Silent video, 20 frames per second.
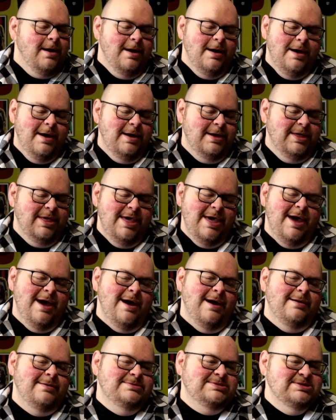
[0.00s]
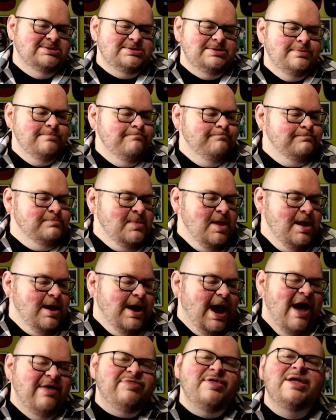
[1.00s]
uh, yeah, just
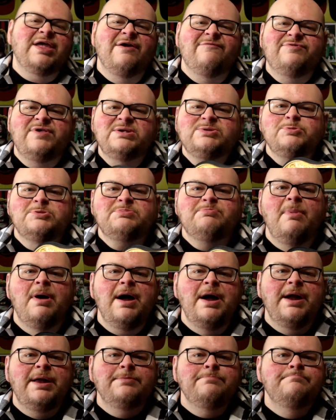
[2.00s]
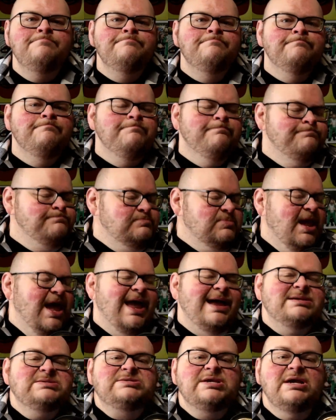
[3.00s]
I think if this was mine at